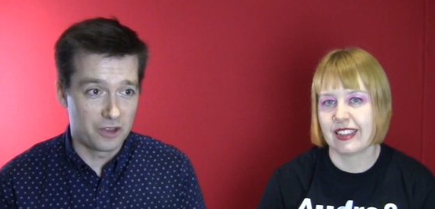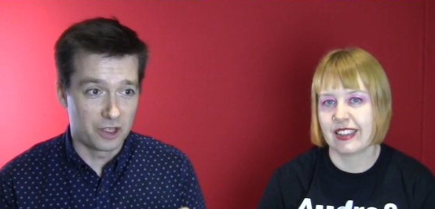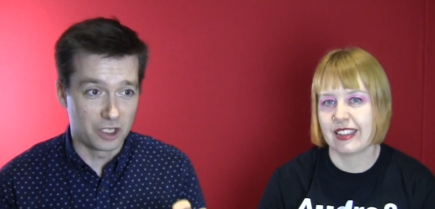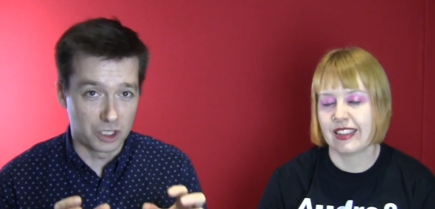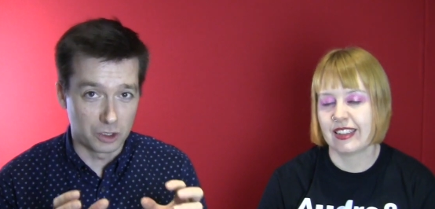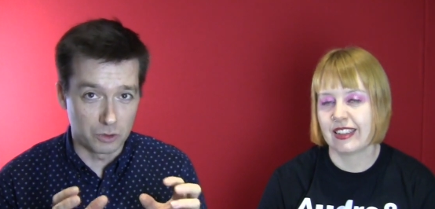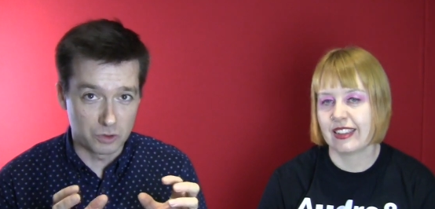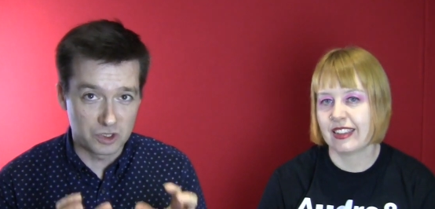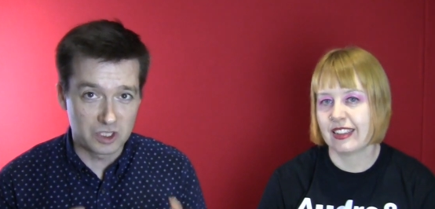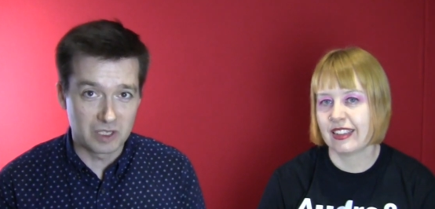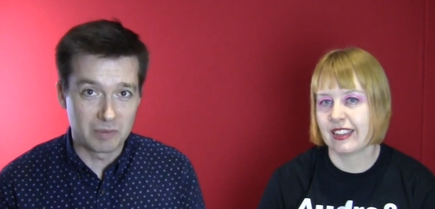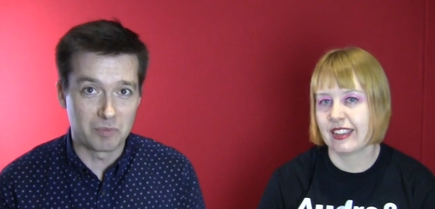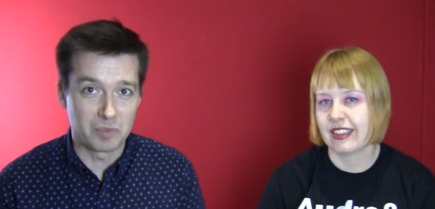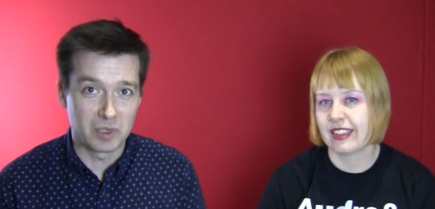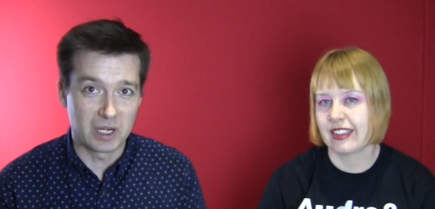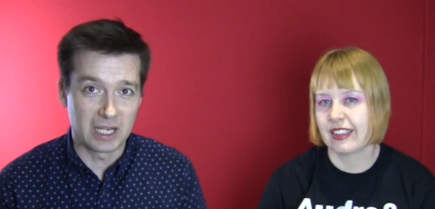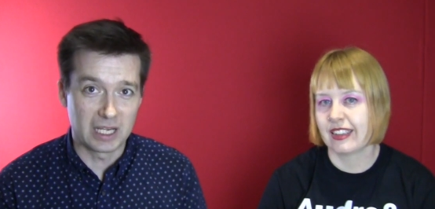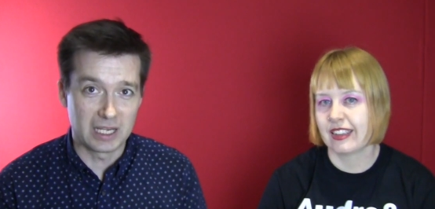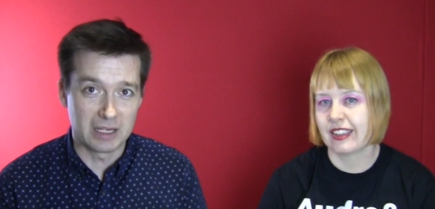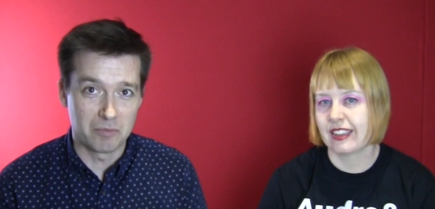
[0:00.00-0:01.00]
Speaker 1: that you
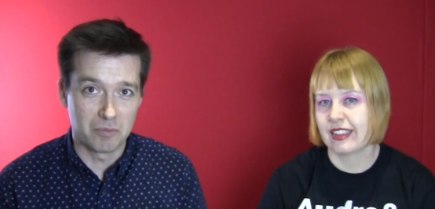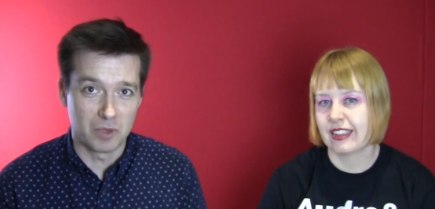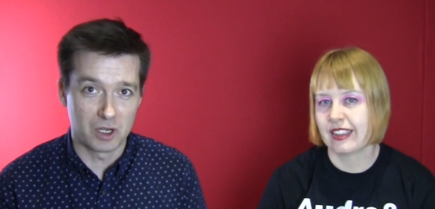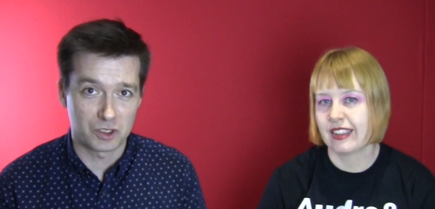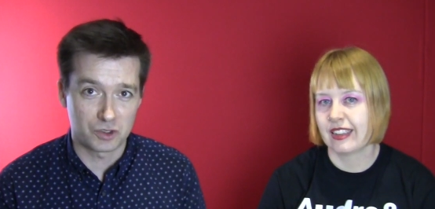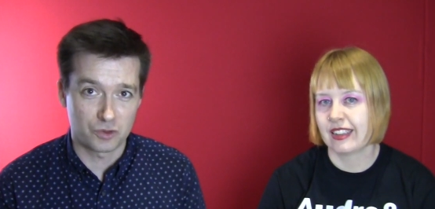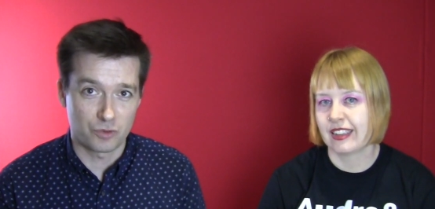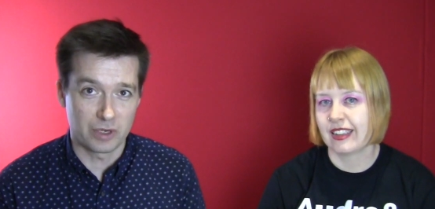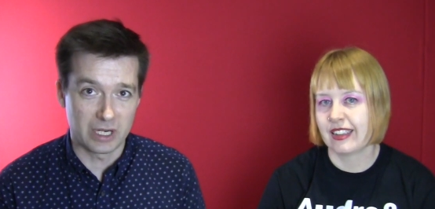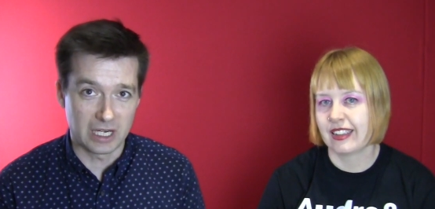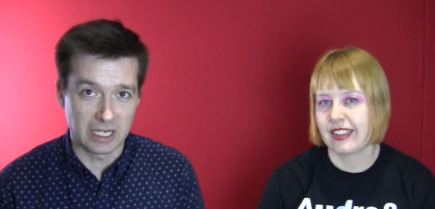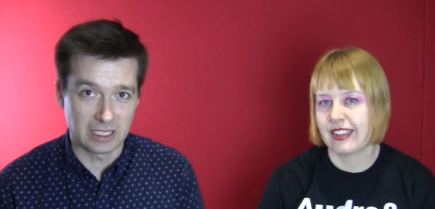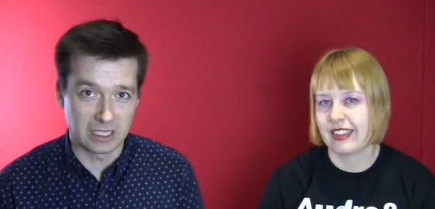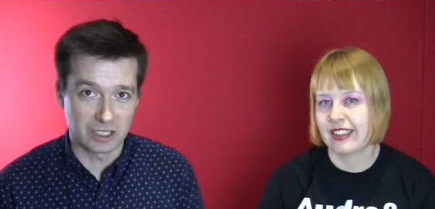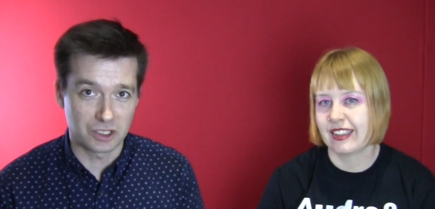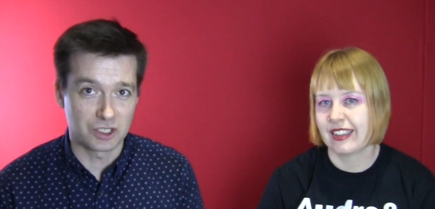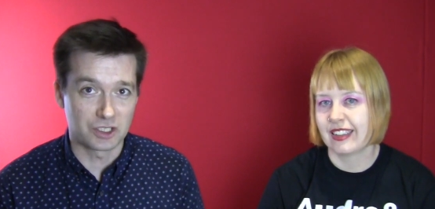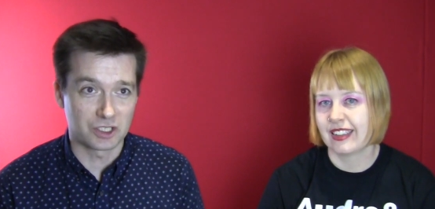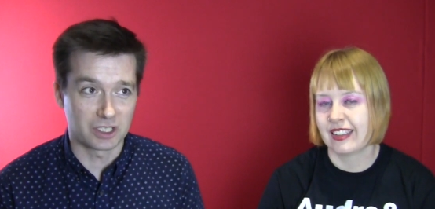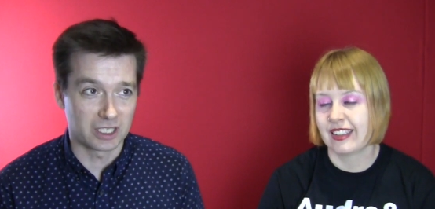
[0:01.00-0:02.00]
simply must read,
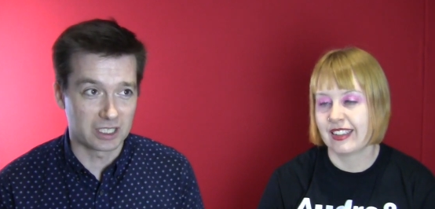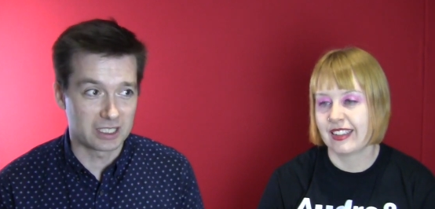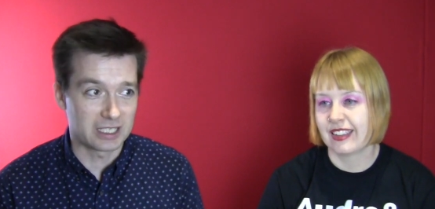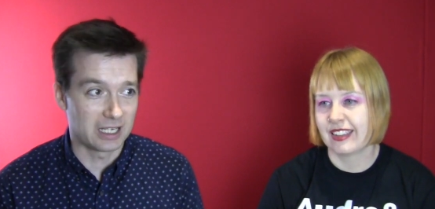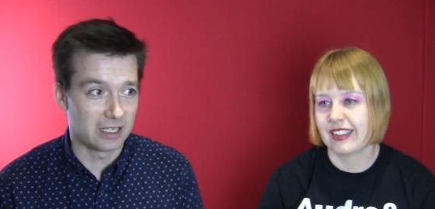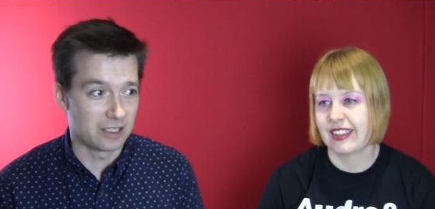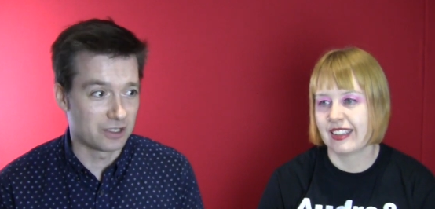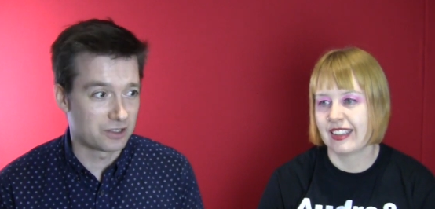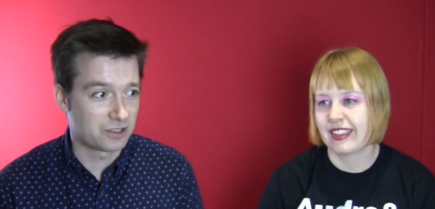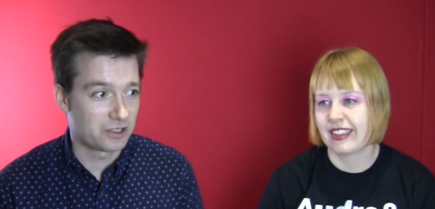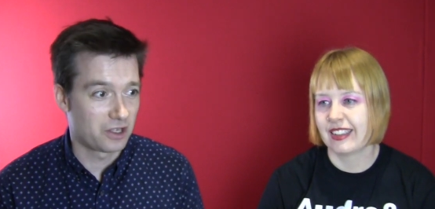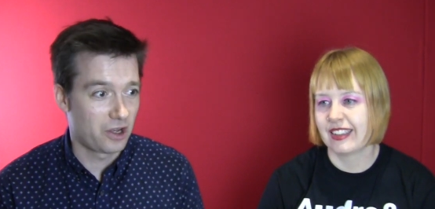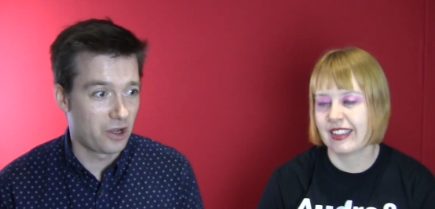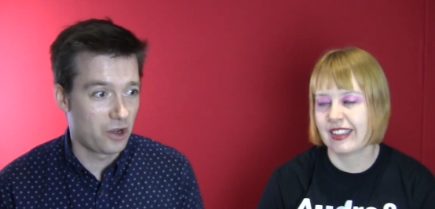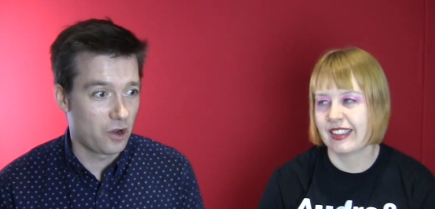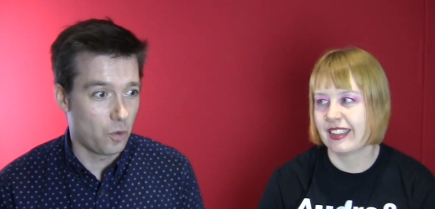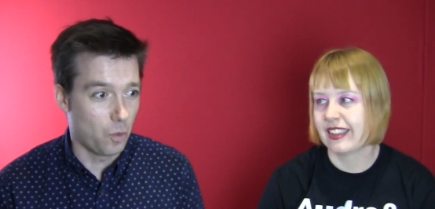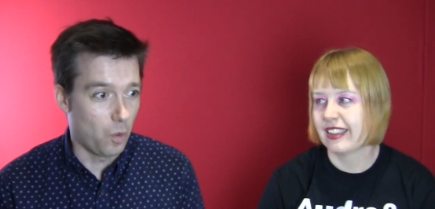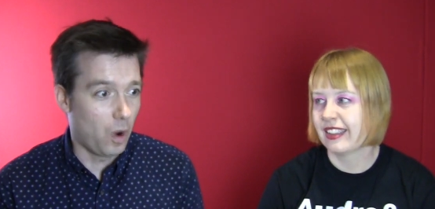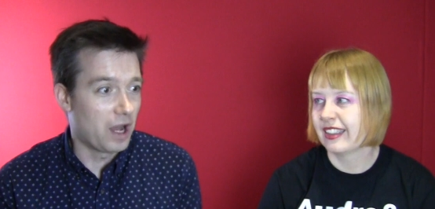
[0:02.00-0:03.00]
and she's going to tell us
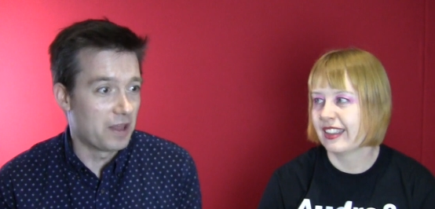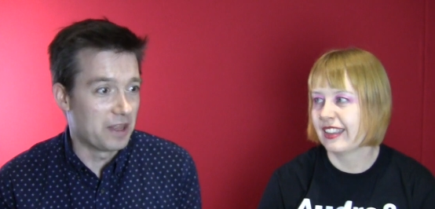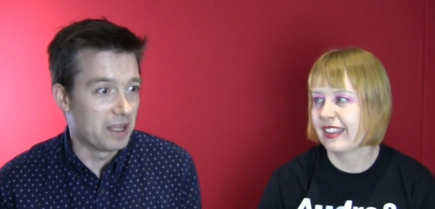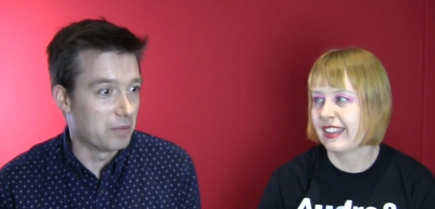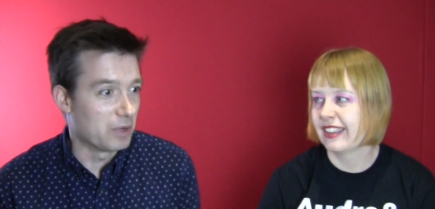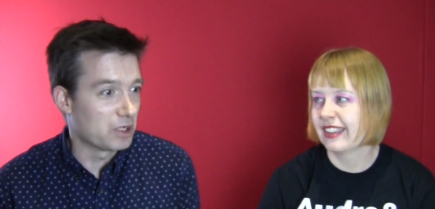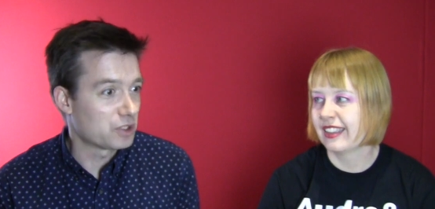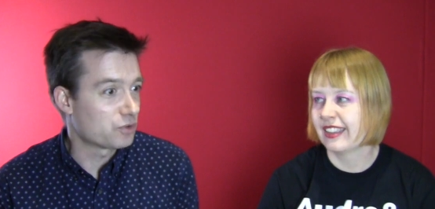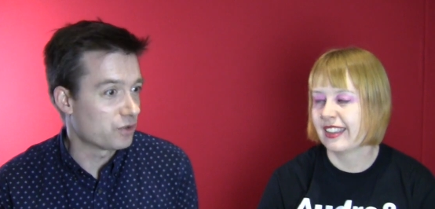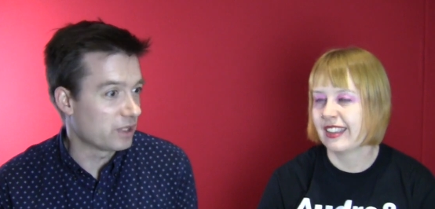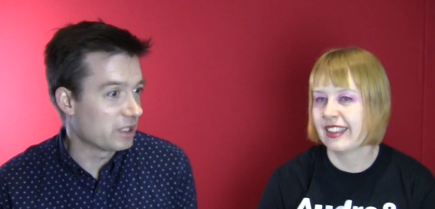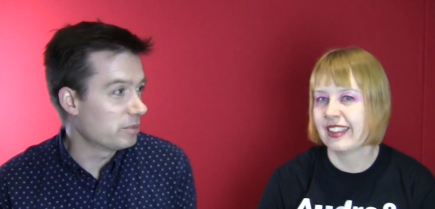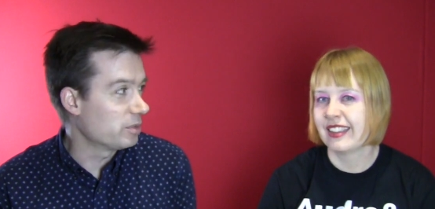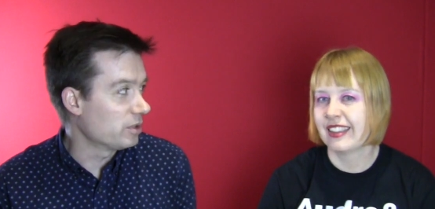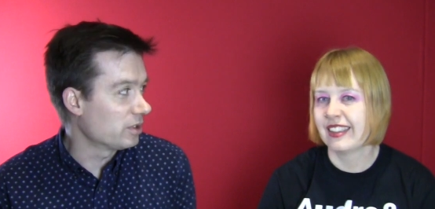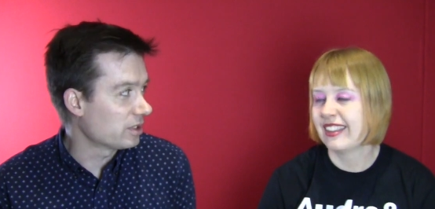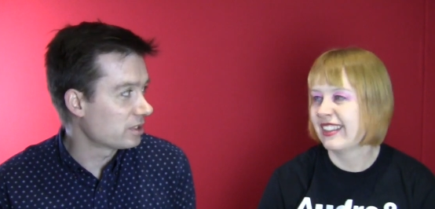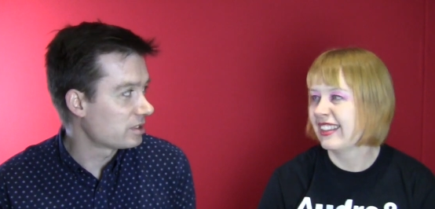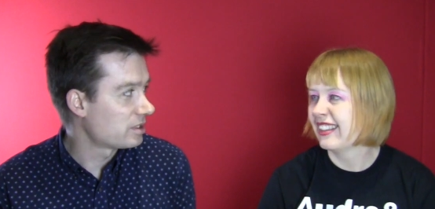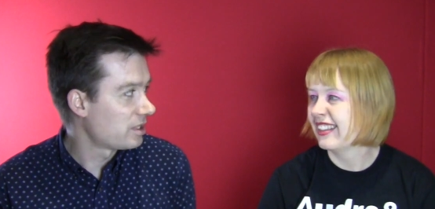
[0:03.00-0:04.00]
why they must read
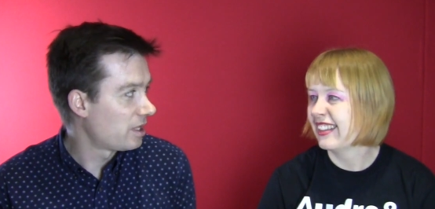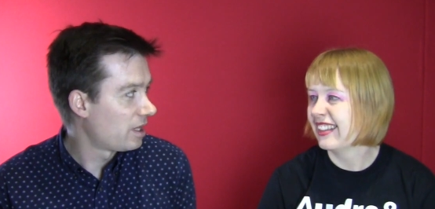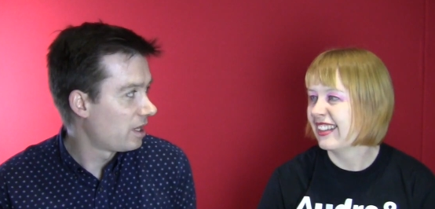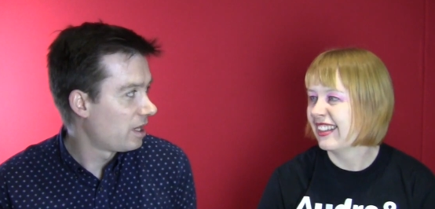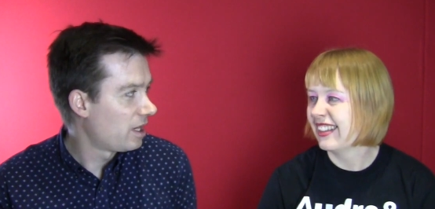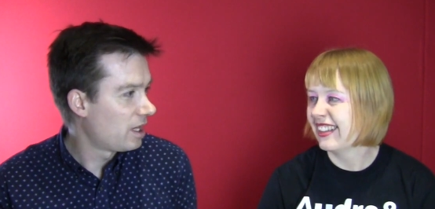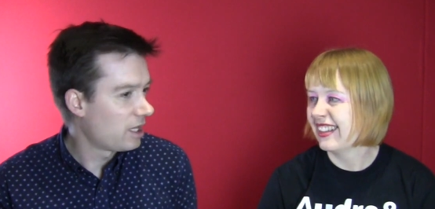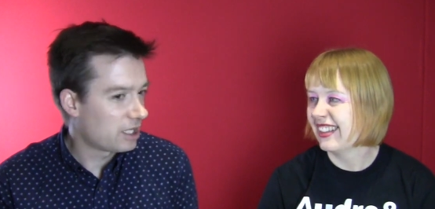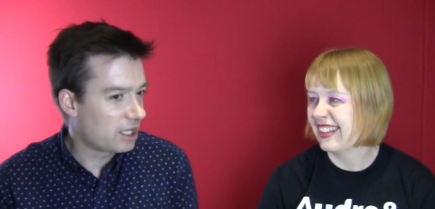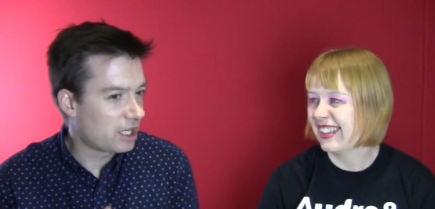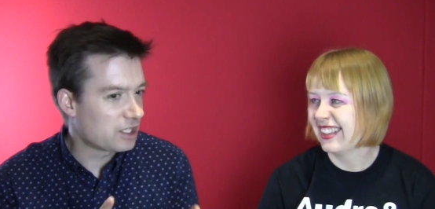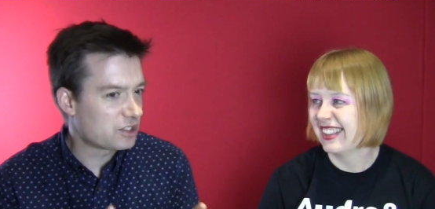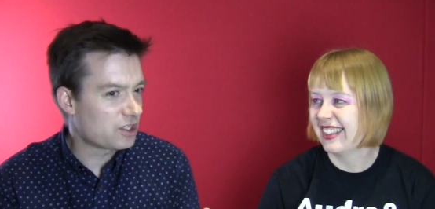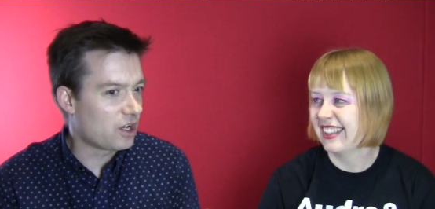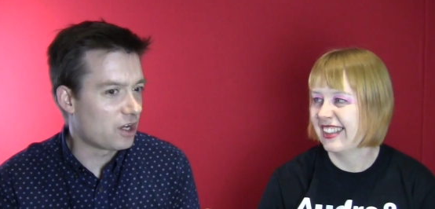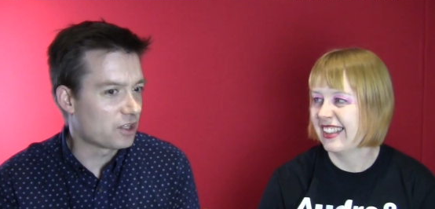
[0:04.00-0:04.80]
books. Can I just